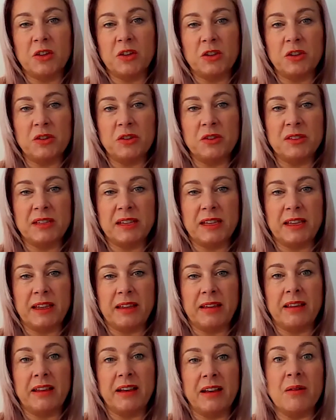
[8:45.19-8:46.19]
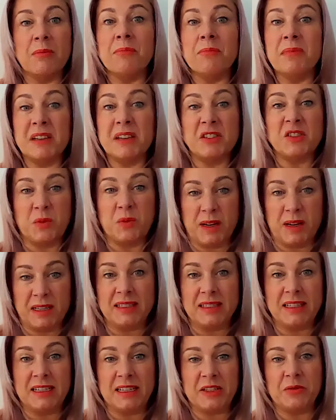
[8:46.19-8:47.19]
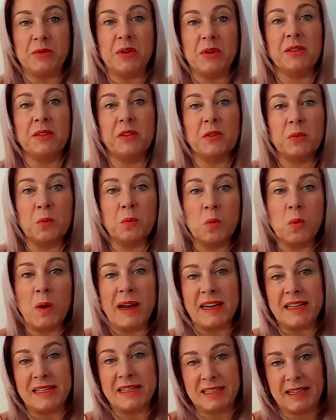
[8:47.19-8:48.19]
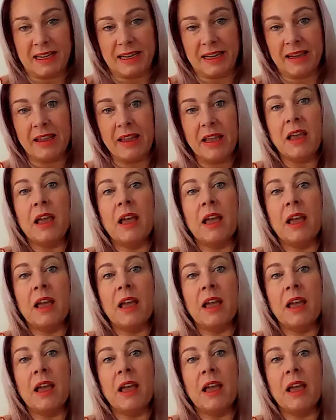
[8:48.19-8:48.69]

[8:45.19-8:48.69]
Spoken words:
using in our mid-20s rather than waiting.